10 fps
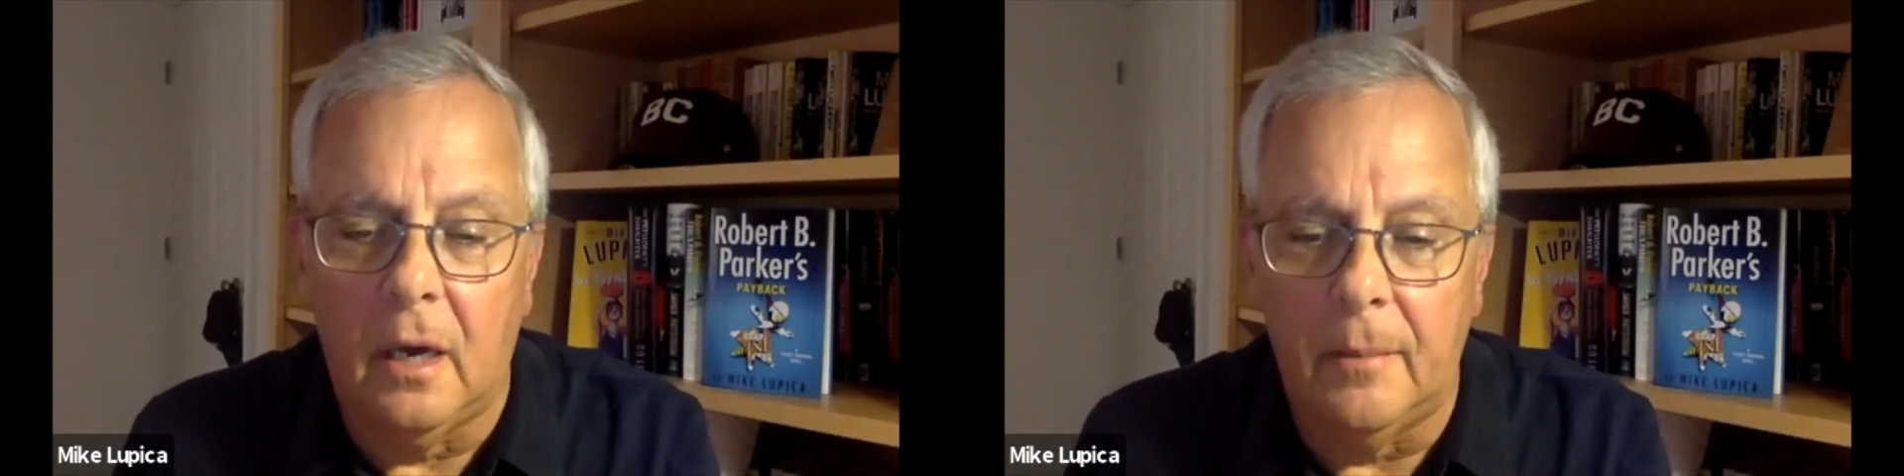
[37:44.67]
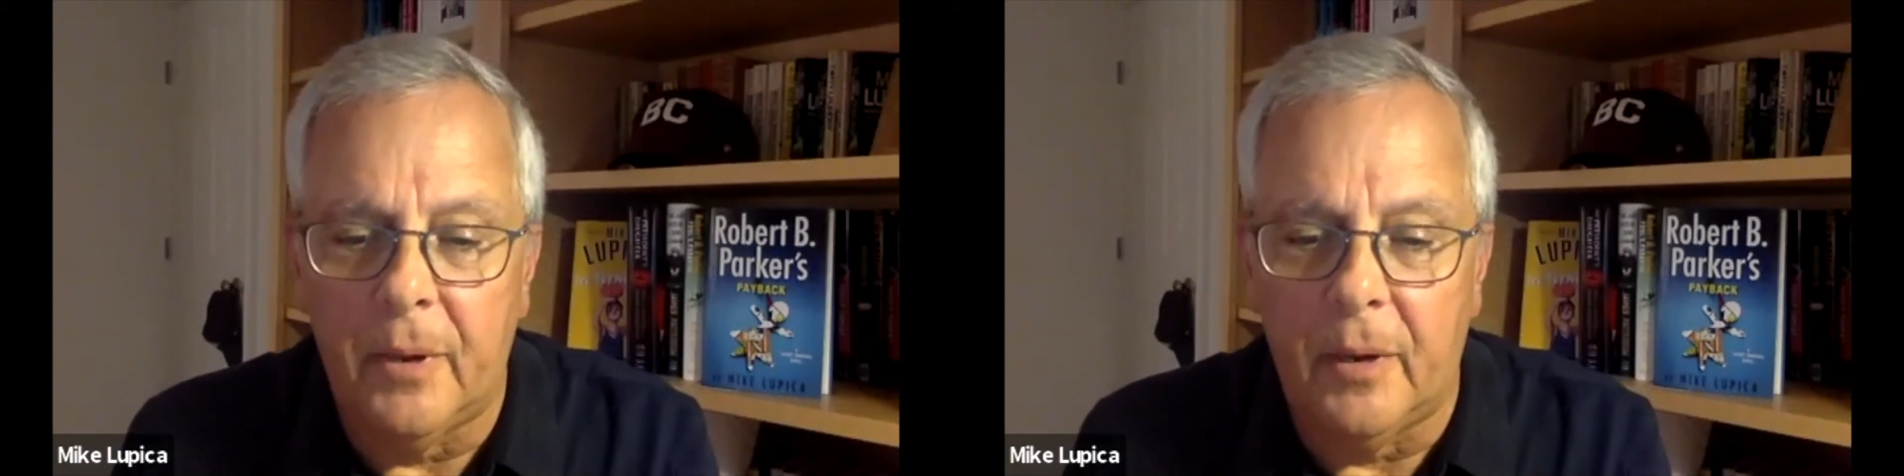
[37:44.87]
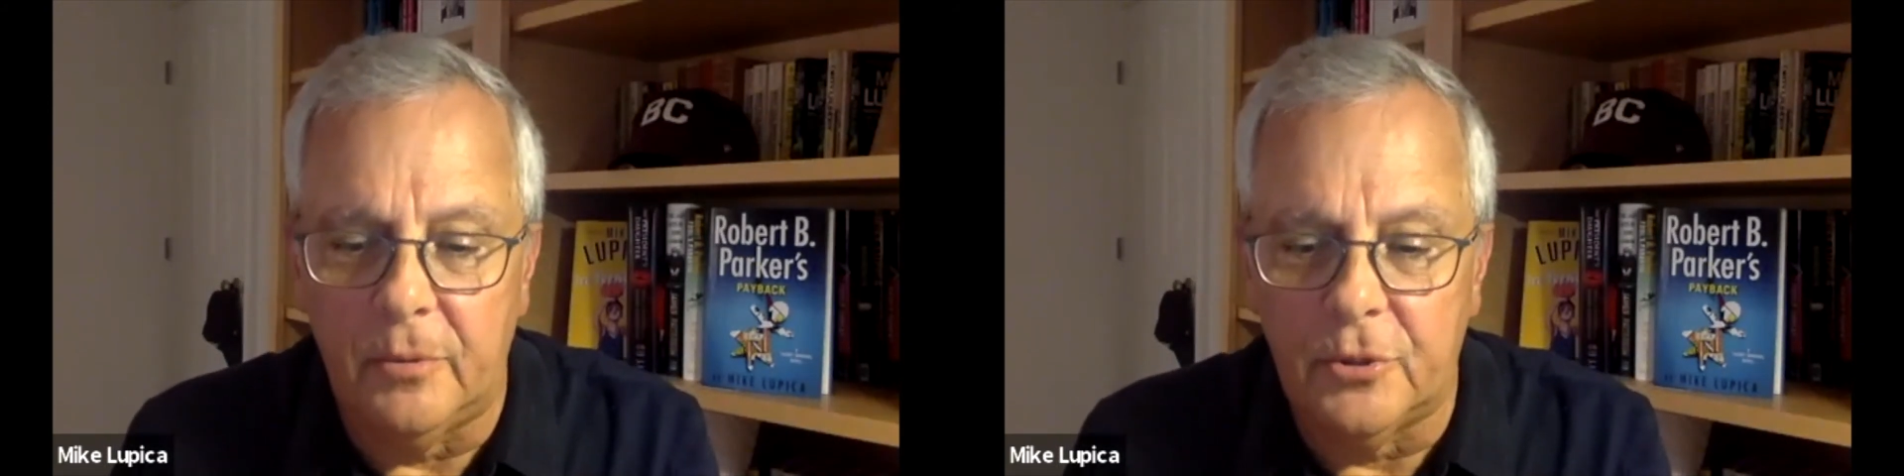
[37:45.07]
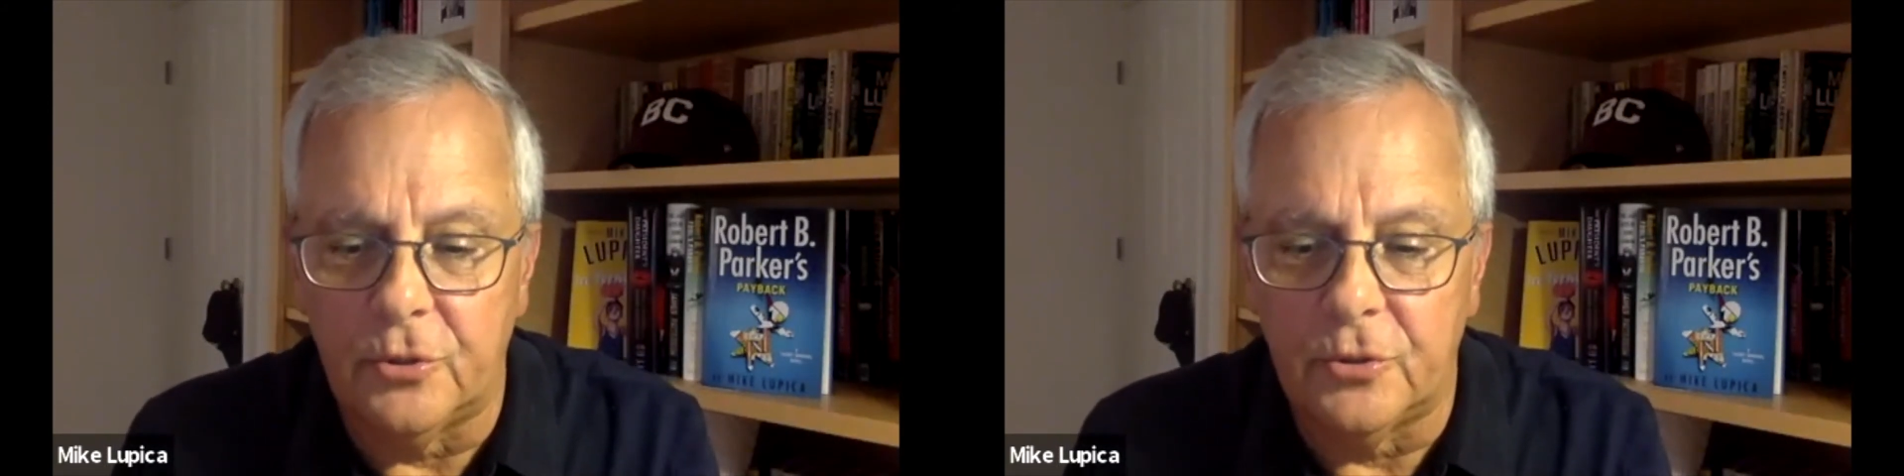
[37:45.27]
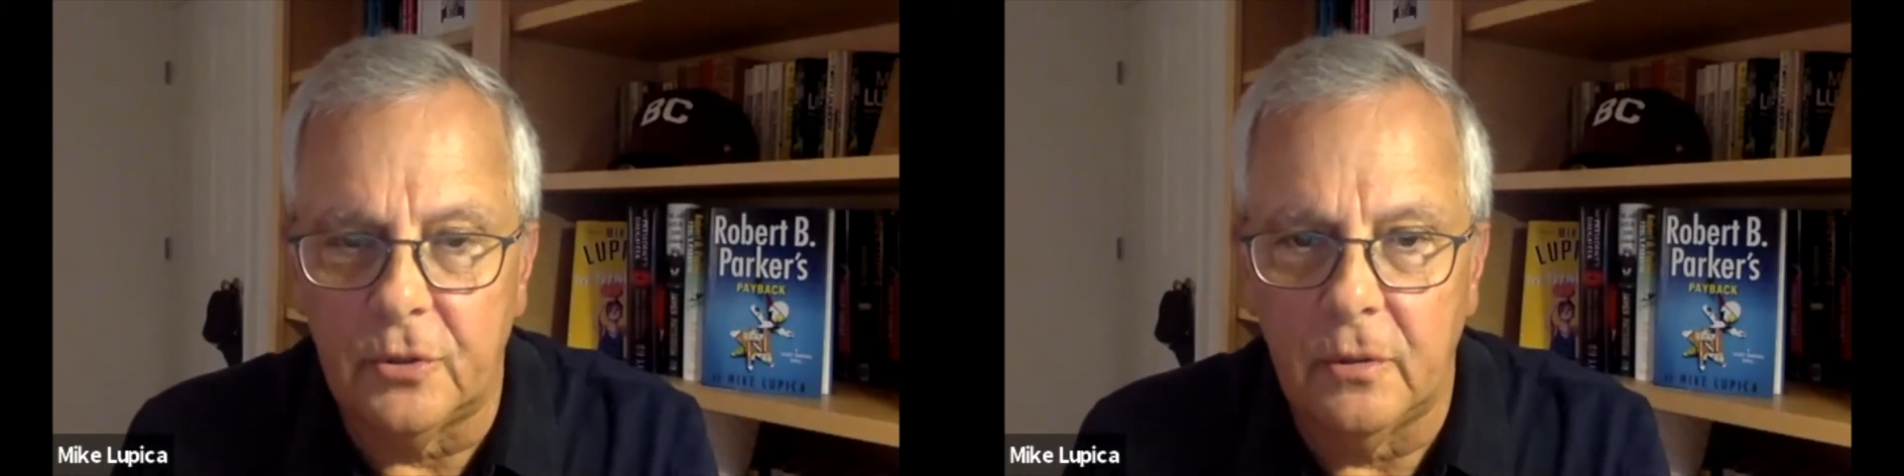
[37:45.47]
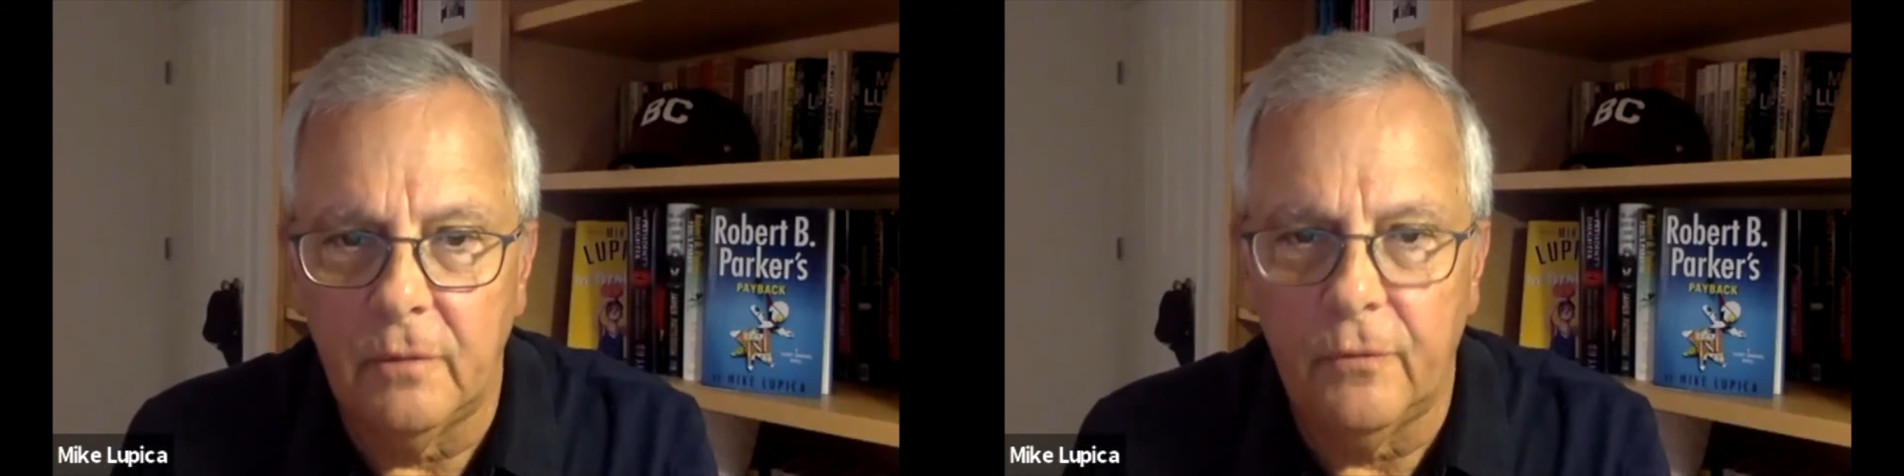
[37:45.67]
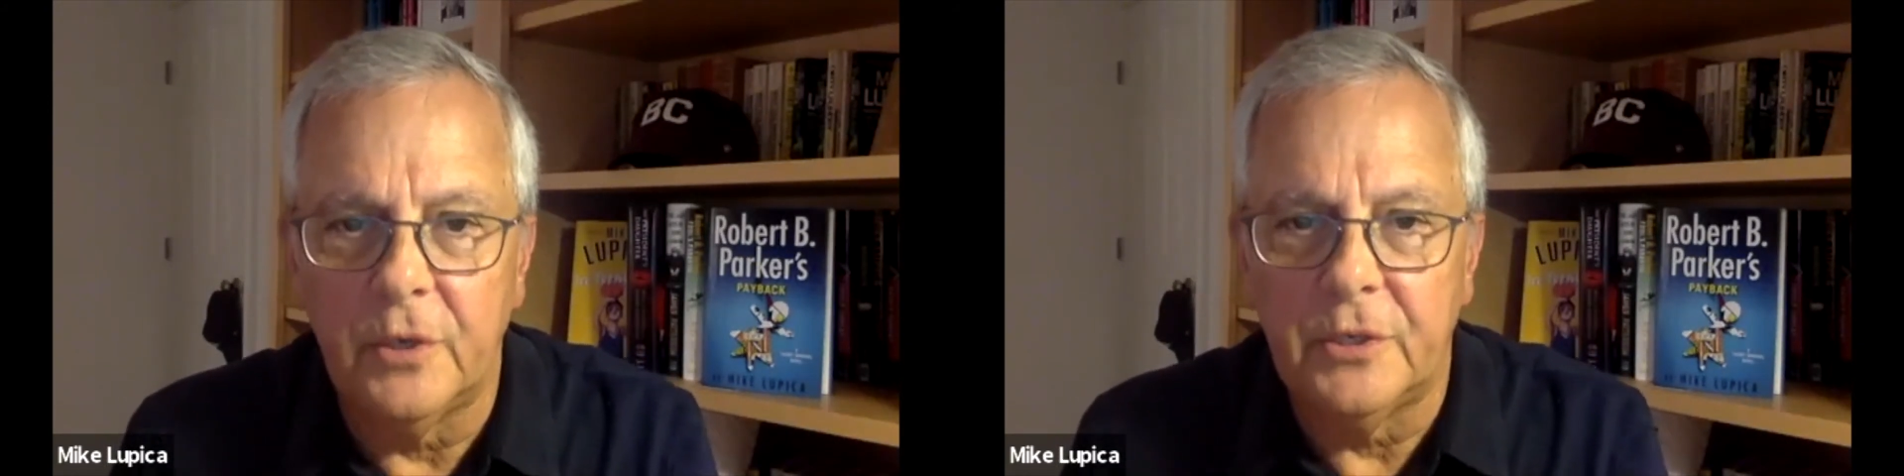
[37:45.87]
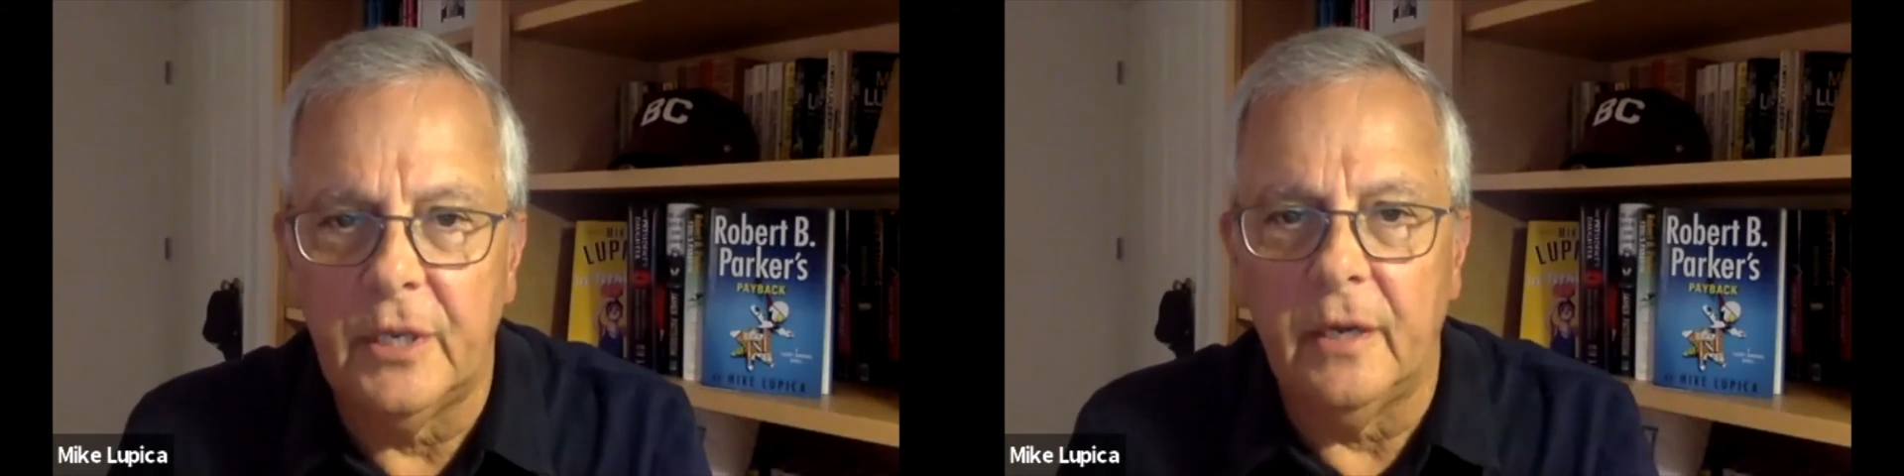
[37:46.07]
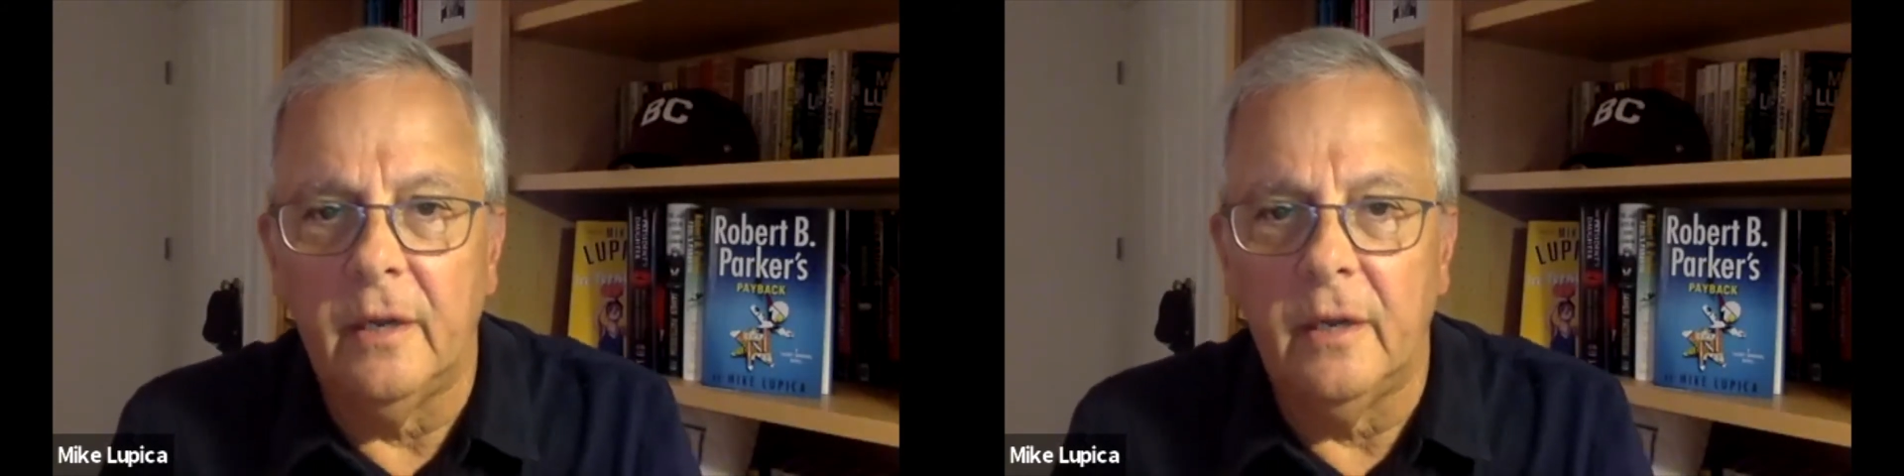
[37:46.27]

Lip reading: publishers, 14.